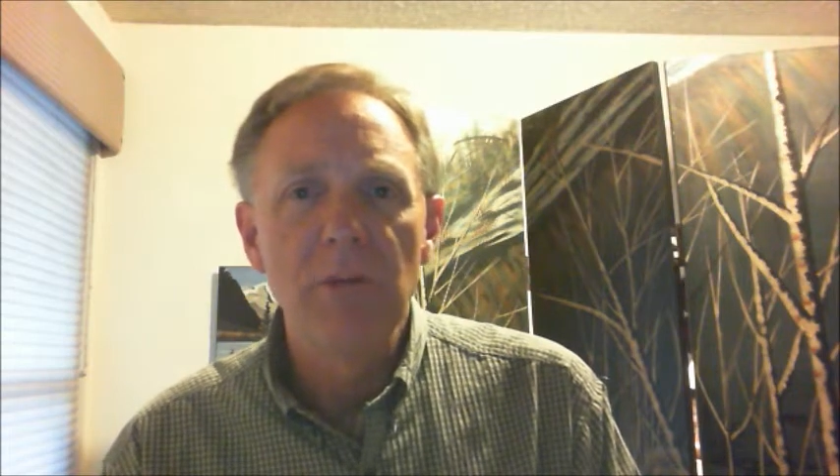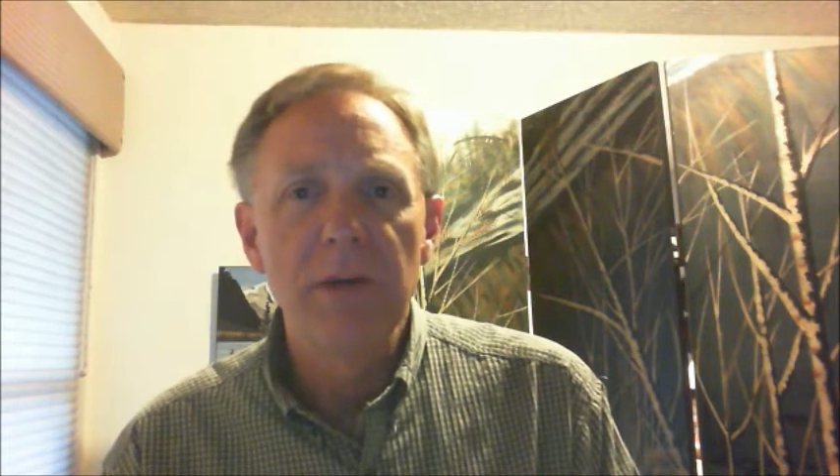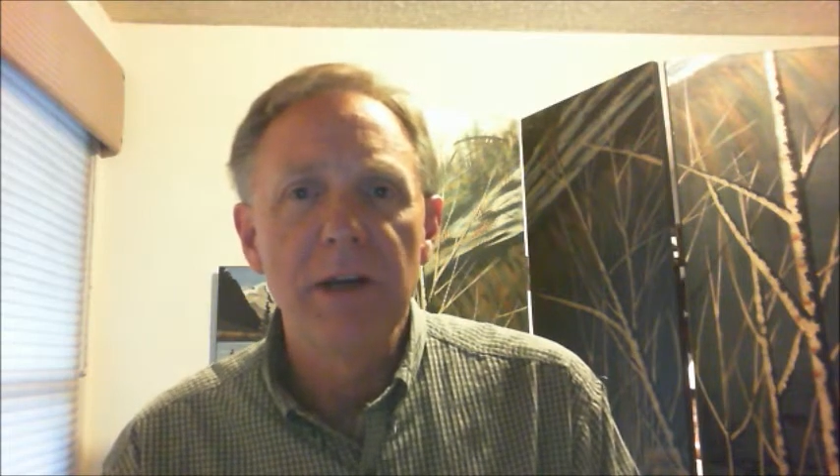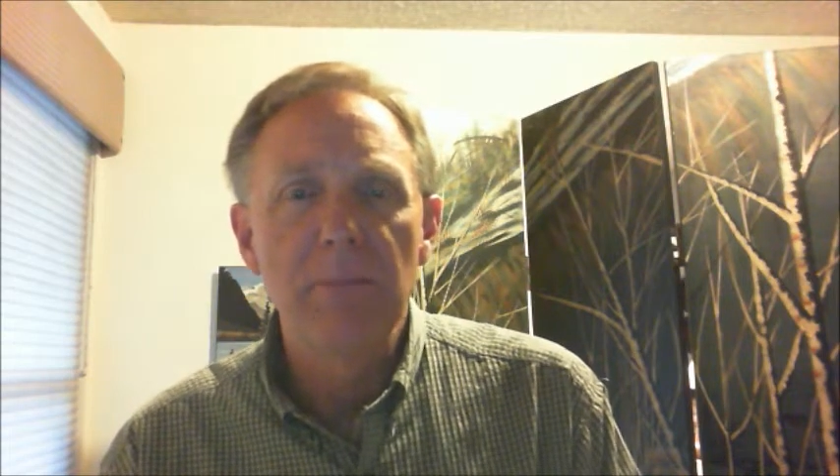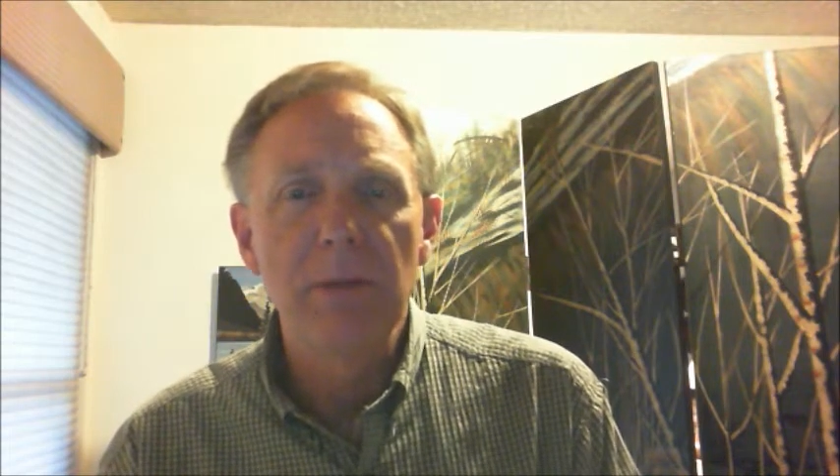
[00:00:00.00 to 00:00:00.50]
to
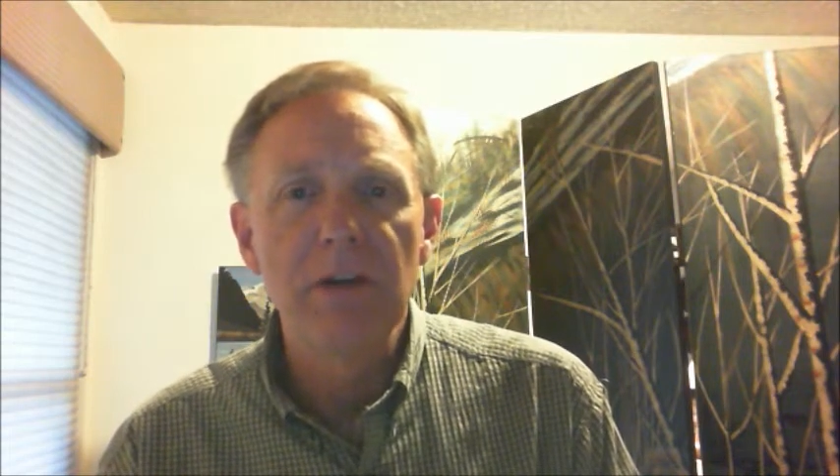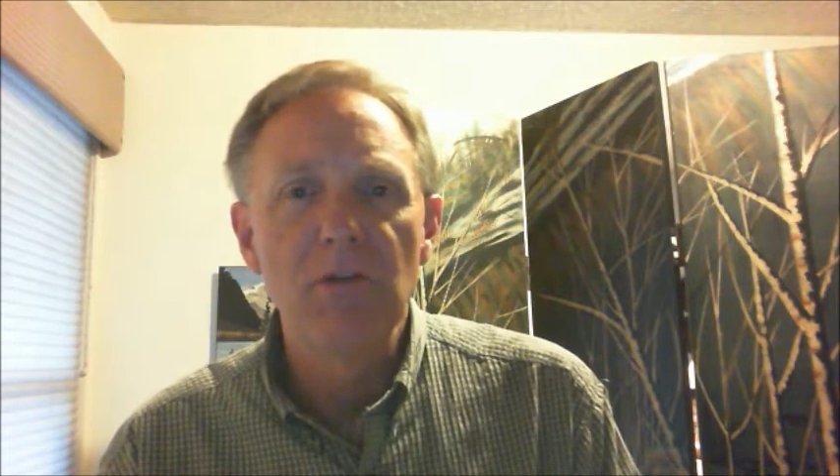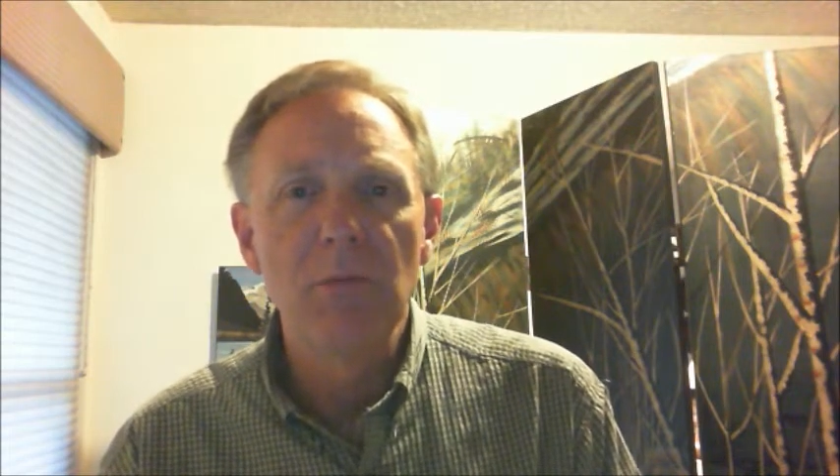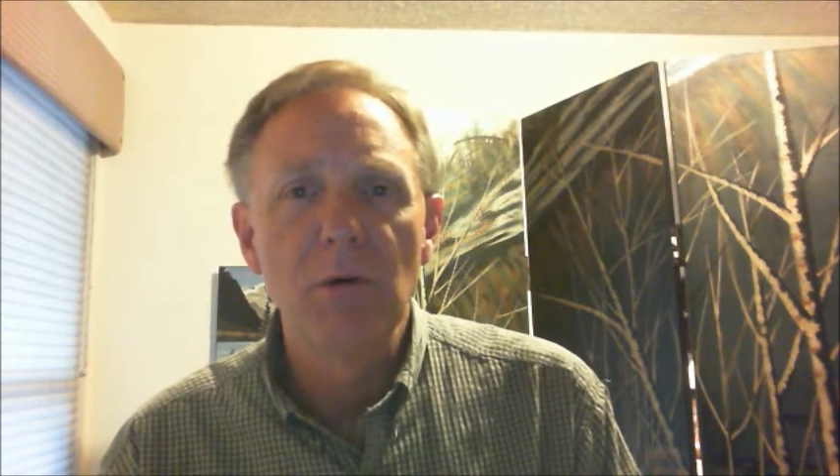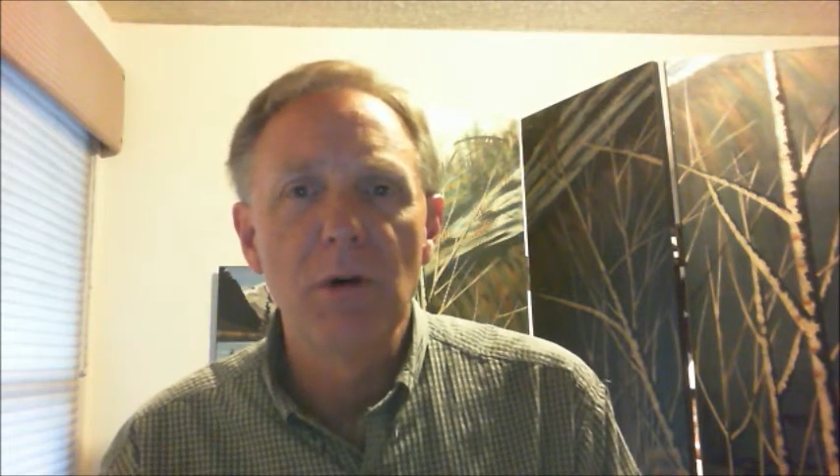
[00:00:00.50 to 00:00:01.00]
become
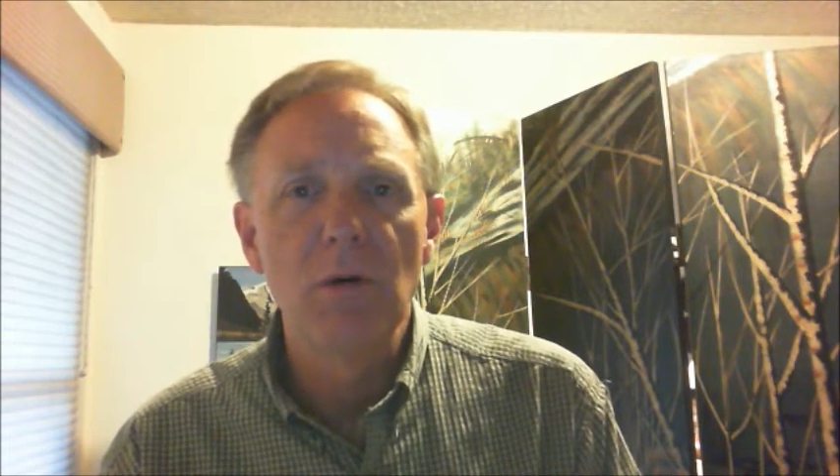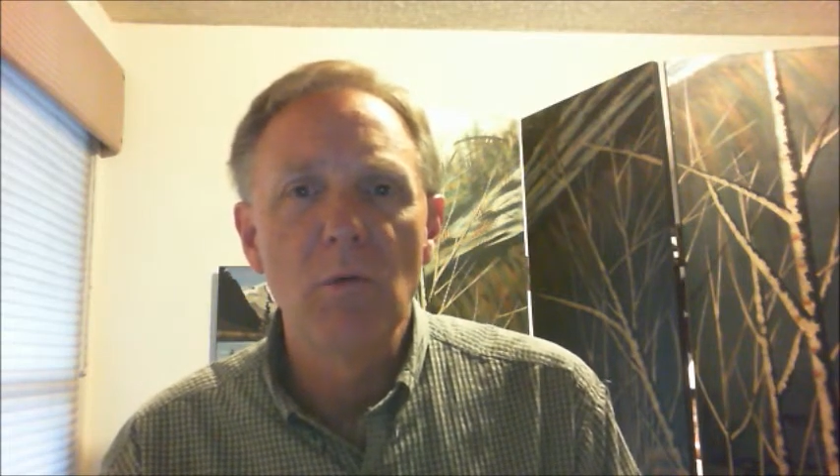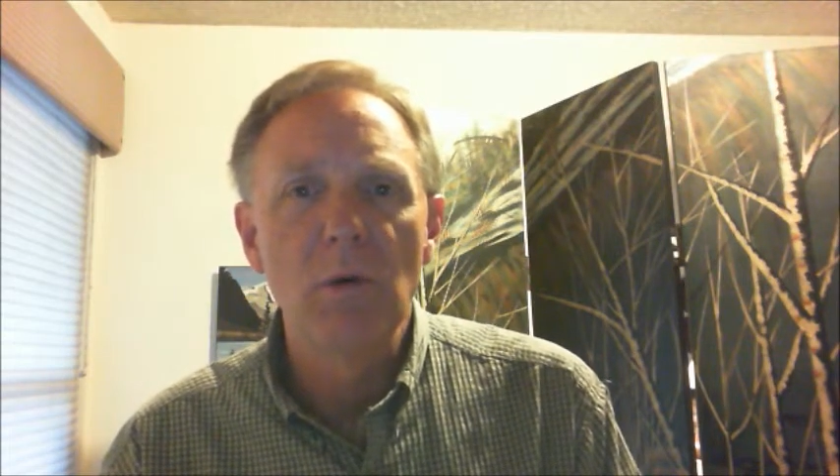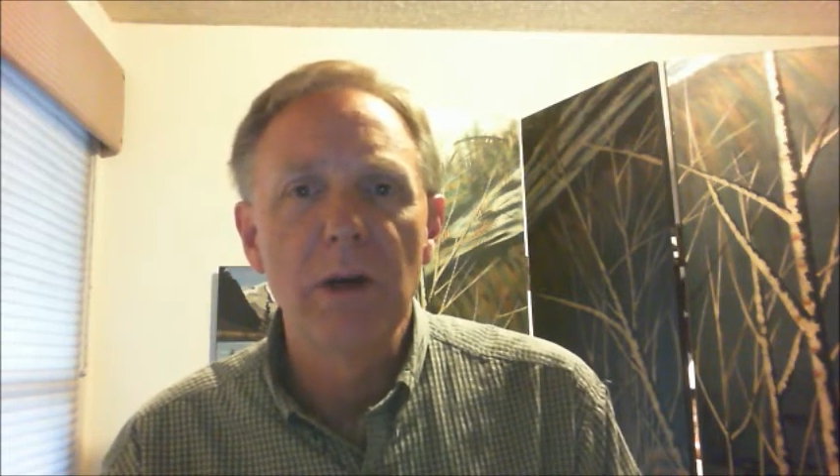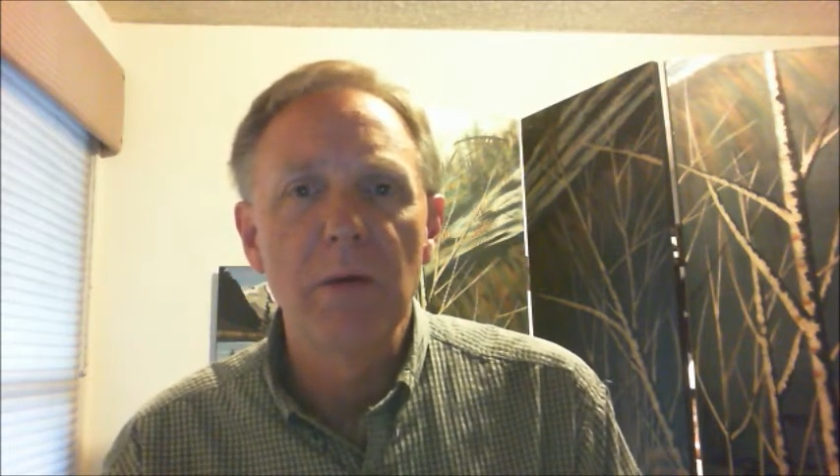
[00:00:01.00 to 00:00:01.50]
much more
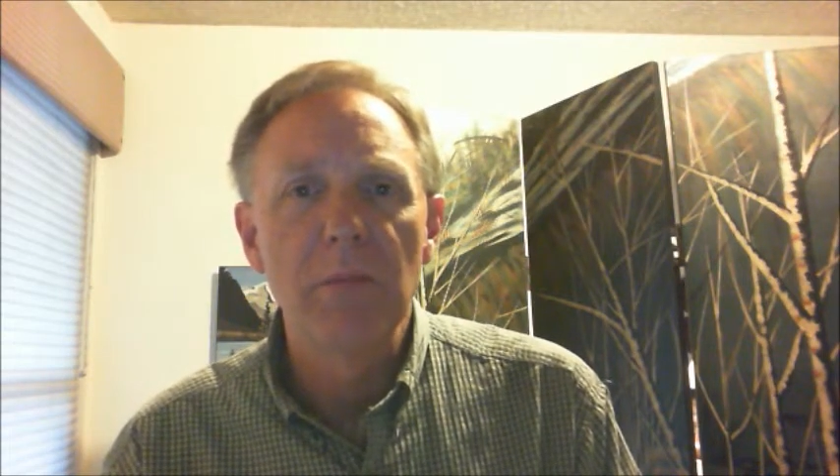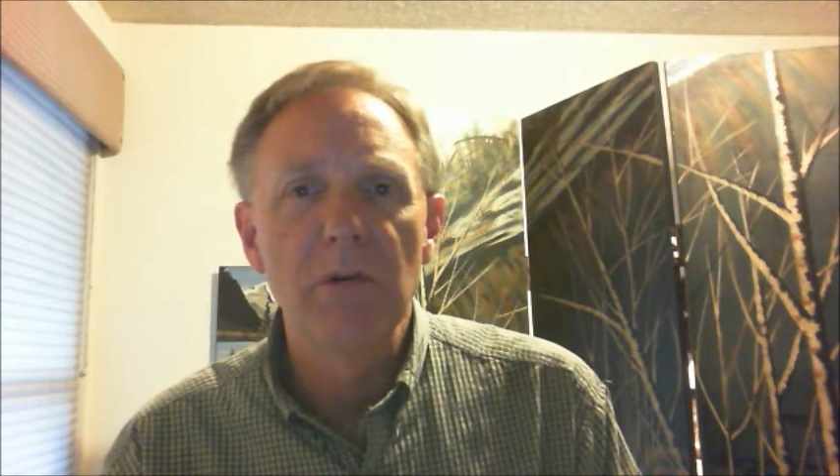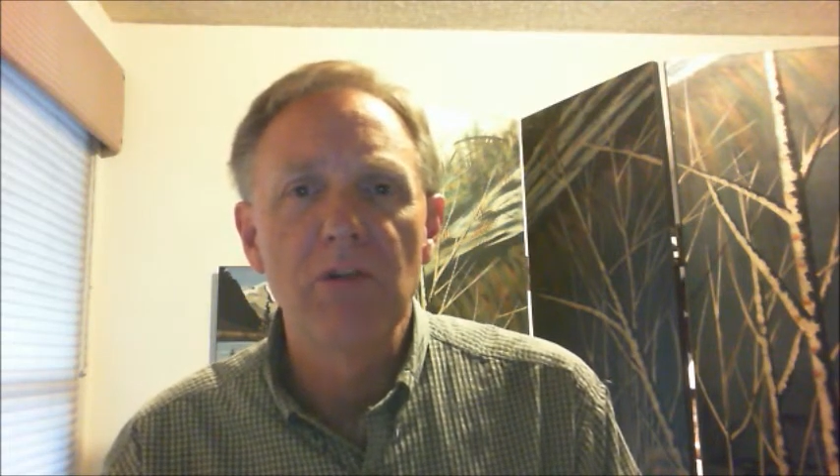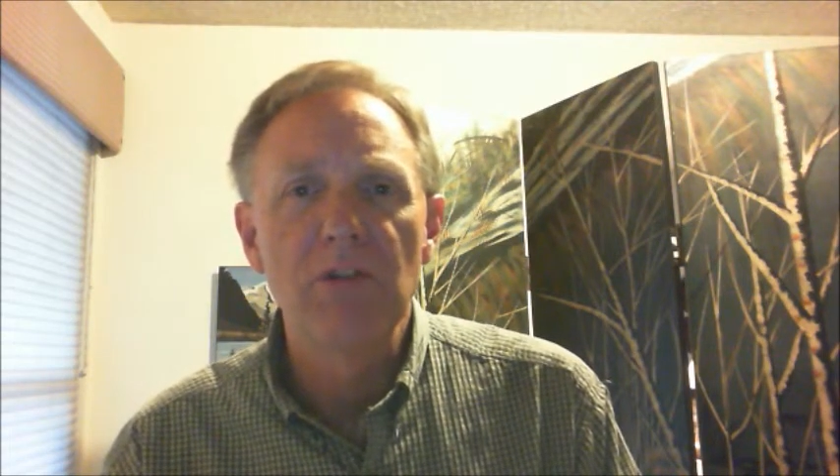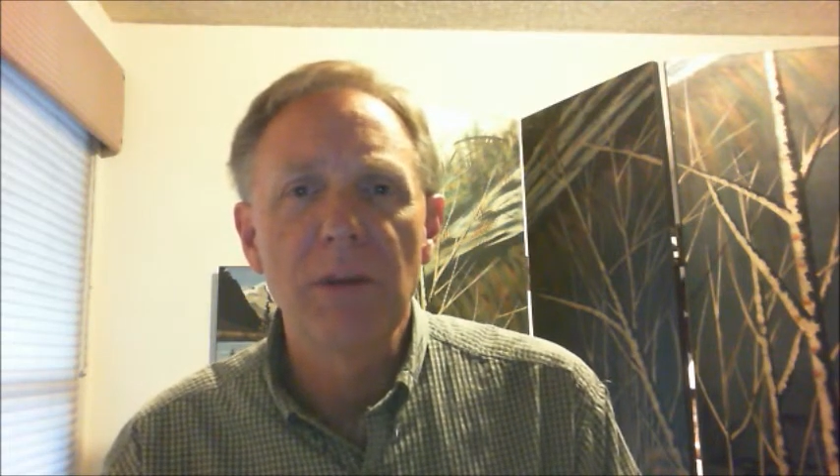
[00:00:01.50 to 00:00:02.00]
aware and
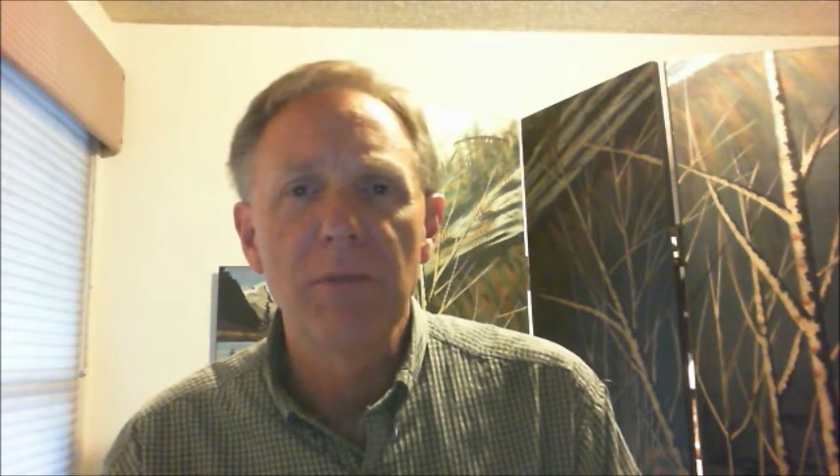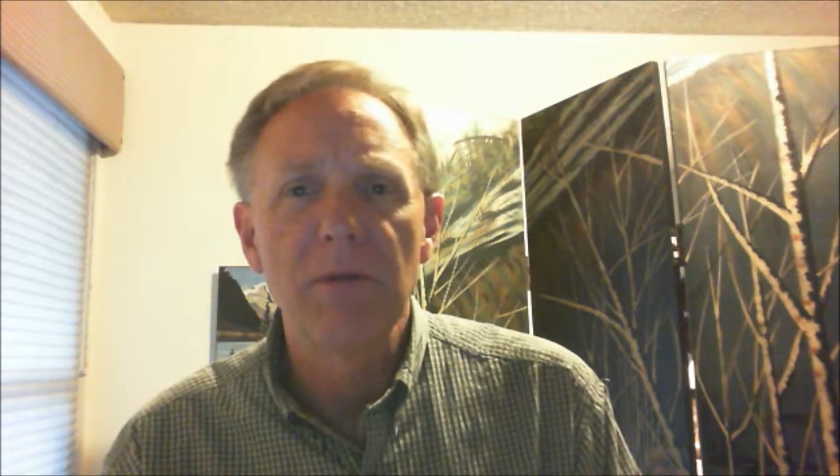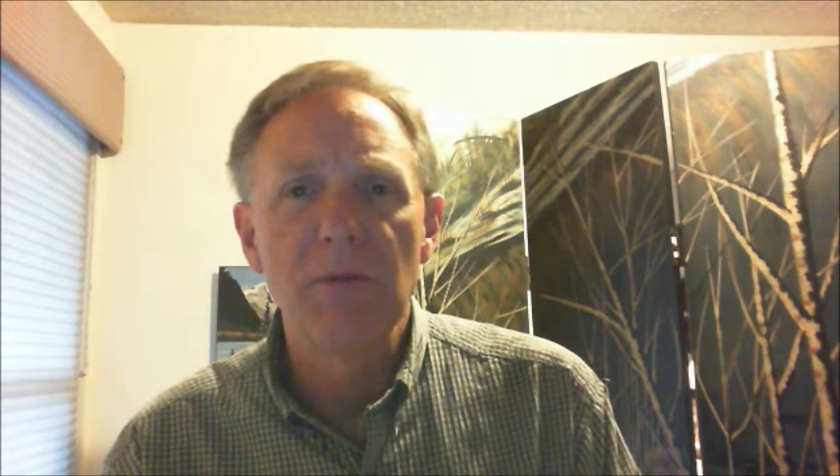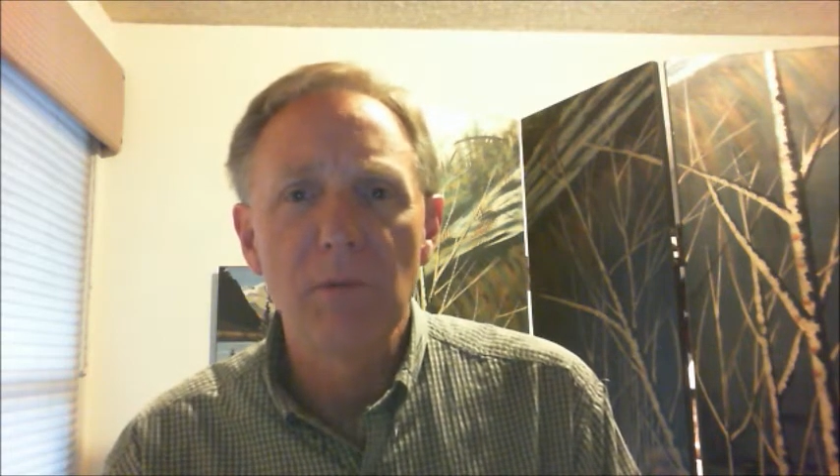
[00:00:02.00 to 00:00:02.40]
perceptive